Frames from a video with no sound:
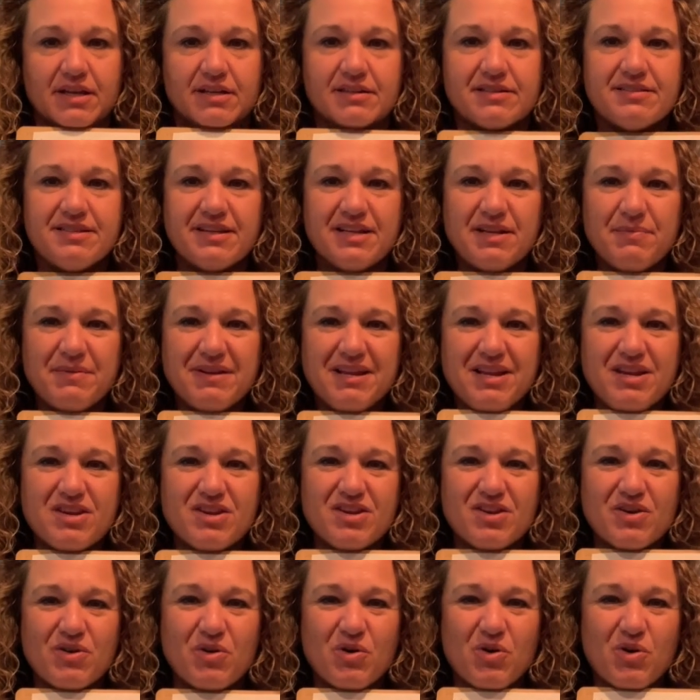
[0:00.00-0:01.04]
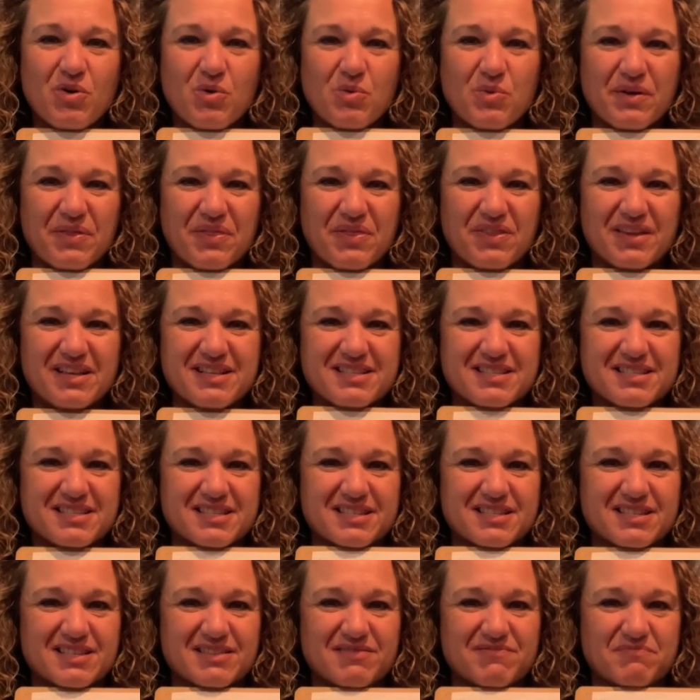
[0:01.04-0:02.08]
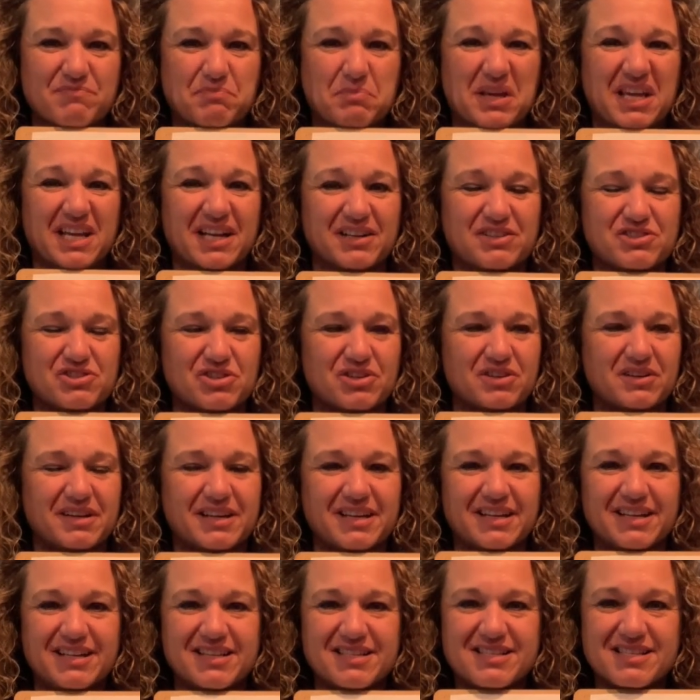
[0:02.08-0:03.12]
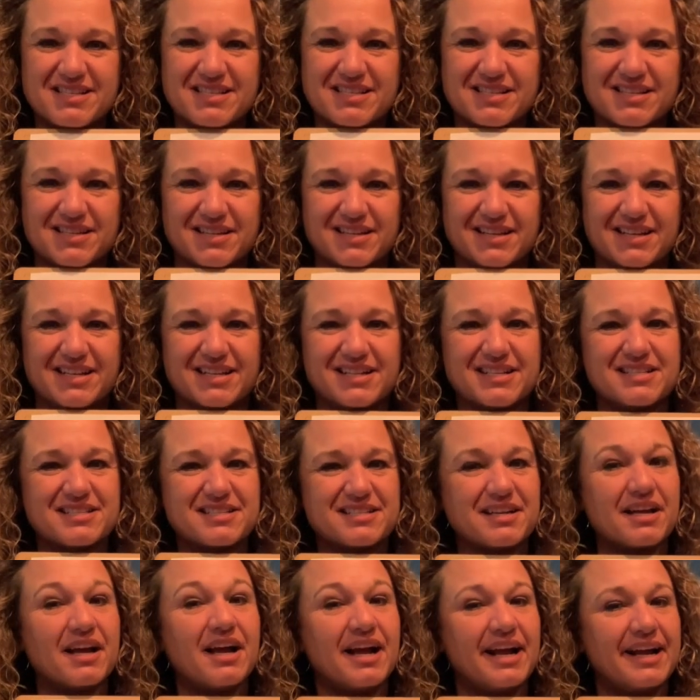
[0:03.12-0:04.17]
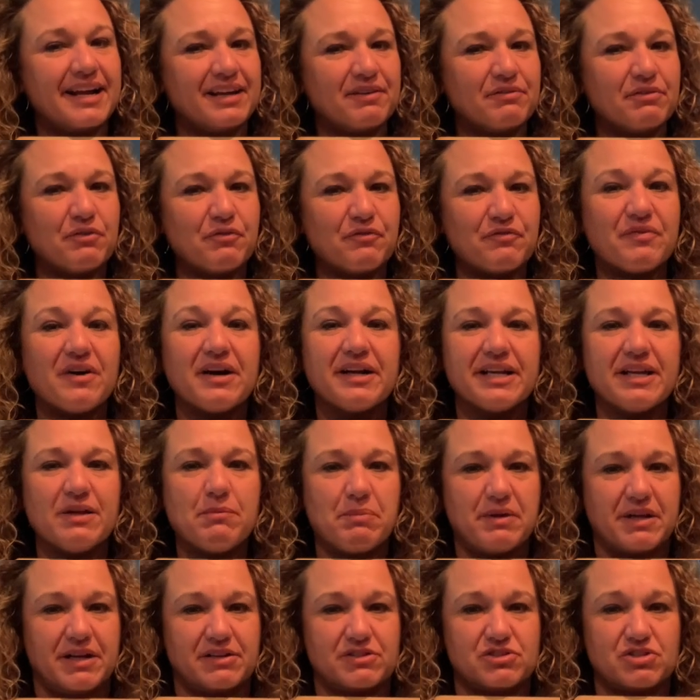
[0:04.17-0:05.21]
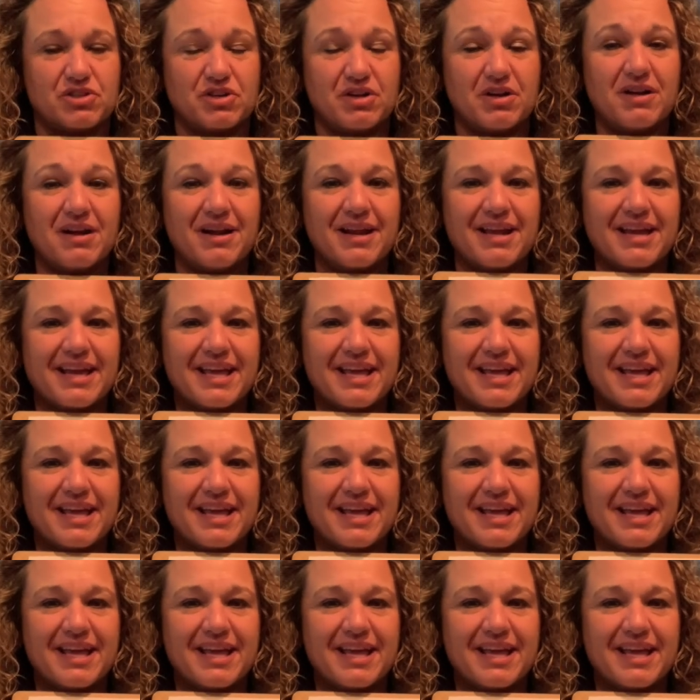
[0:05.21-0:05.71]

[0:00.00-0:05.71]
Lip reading: Does anybody know what this picture is? It's kind of a funny picture.